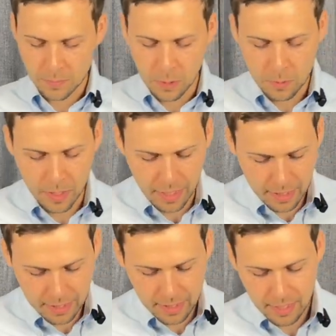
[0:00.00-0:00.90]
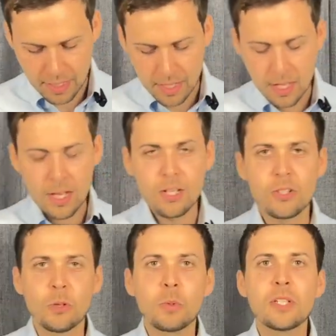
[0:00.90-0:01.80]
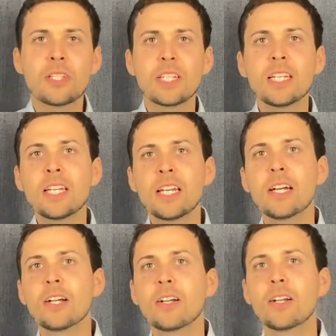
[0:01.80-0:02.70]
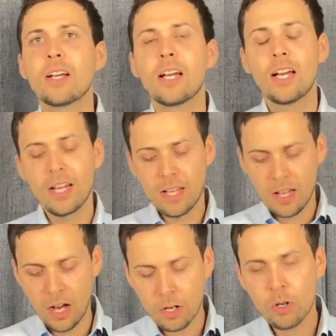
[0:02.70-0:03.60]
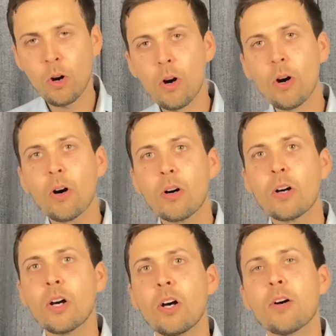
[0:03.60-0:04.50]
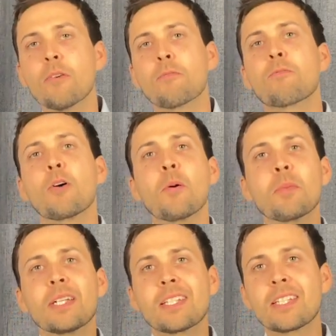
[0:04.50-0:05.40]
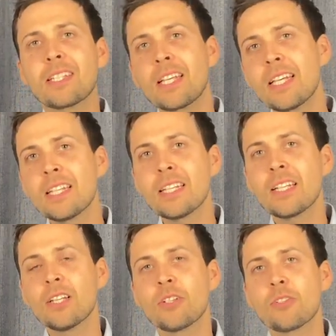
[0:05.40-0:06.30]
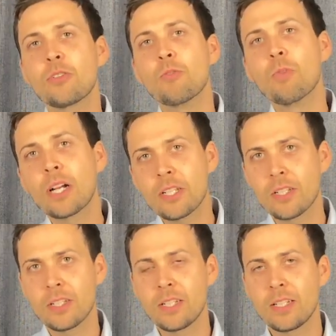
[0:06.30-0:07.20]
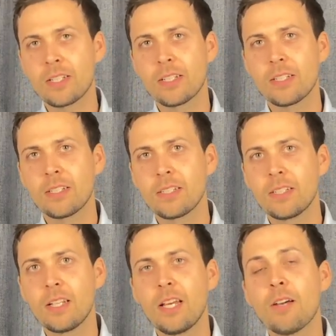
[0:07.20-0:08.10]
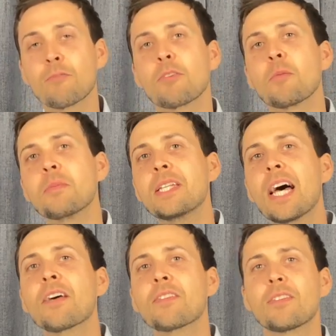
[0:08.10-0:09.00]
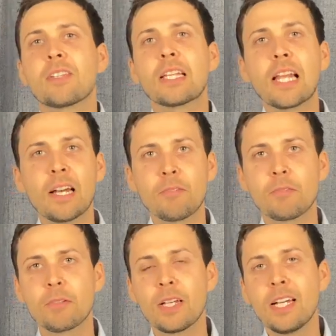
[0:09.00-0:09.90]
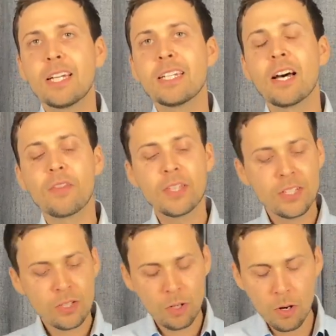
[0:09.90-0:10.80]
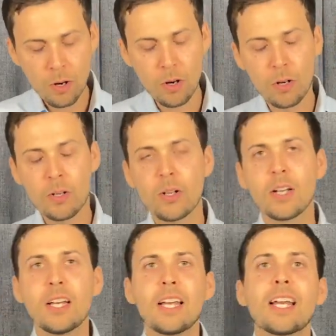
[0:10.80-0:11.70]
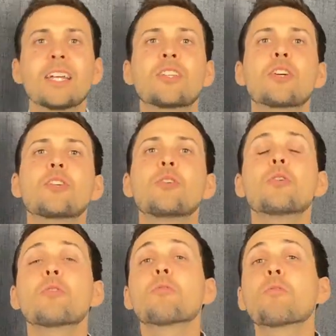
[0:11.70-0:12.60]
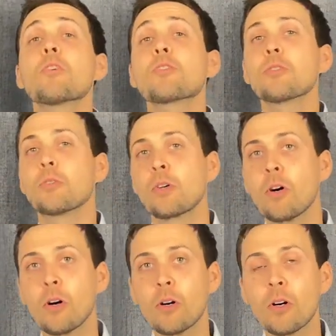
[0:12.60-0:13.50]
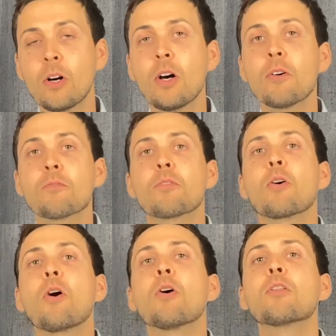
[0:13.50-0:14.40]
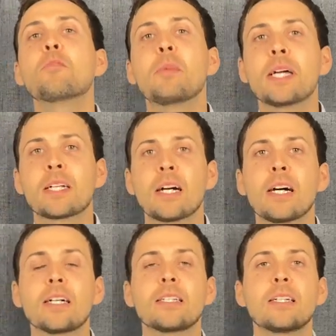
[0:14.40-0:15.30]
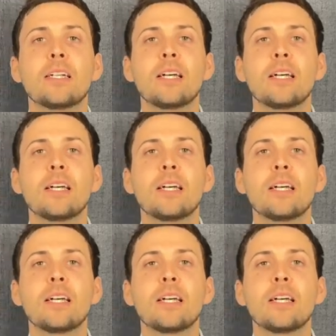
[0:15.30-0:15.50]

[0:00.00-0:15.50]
Okay, so we see here a call from sin to righteousness, from death to life. Now, this call is a universal call for all of mankind.